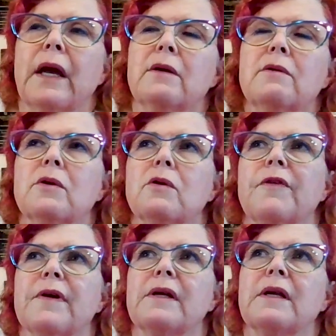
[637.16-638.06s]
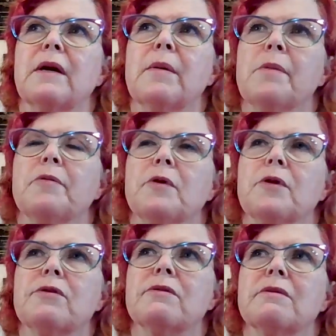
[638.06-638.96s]
If you know, if I could come up with
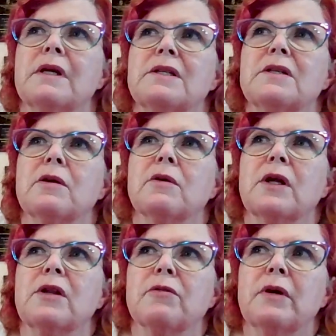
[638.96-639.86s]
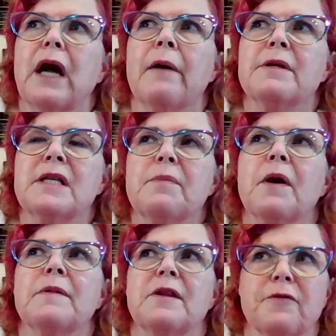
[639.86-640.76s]
necessarily three, I would say
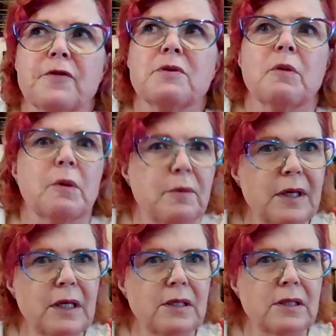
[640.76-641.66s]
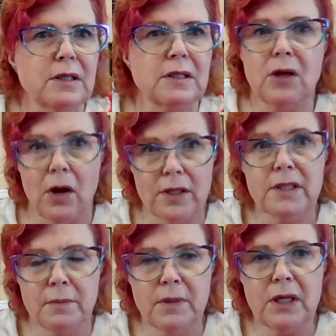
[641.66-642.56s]
probably the first one would be to talk to
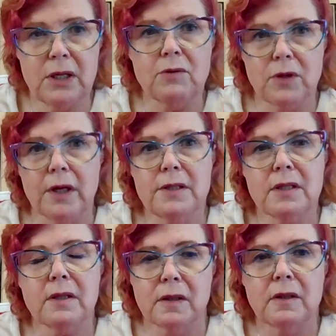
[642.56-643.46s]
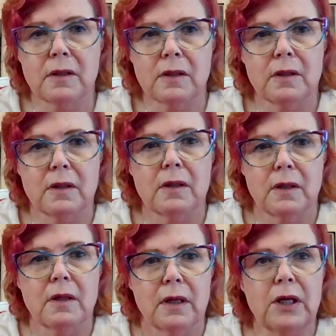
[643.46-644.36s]
somebody you trust.
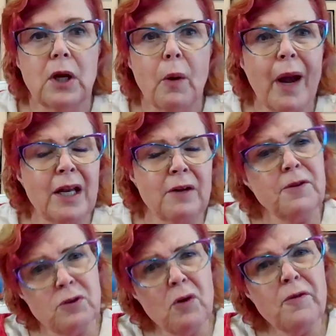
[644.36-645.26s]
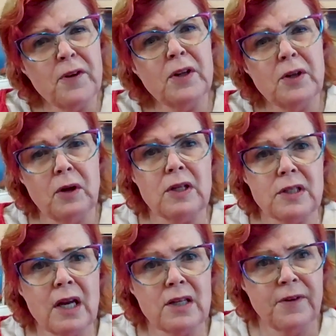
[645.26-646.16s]
You know, and if you don't feel like you get a
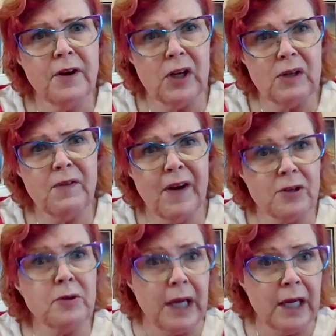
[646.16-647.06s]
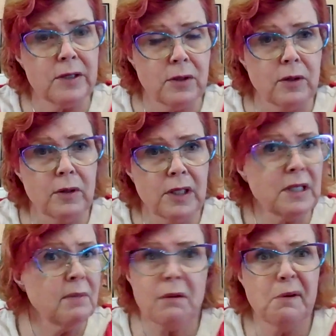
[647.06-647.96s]
satisfactory answer, because
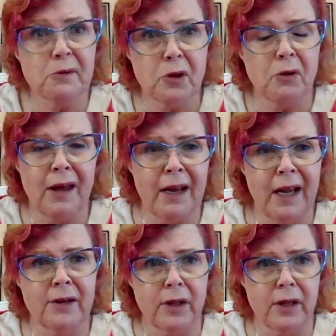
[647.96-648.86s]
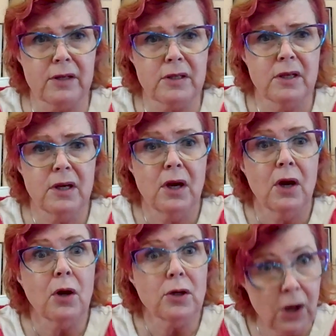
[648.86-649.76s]
sometimes people don't know how to handle this,
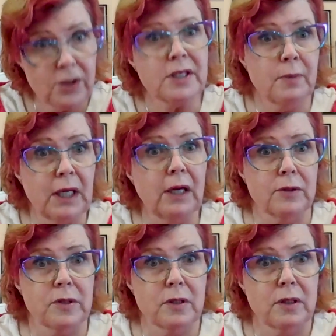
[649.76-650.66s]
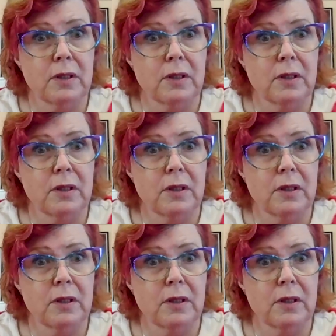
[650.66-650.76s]
talk to somebody else.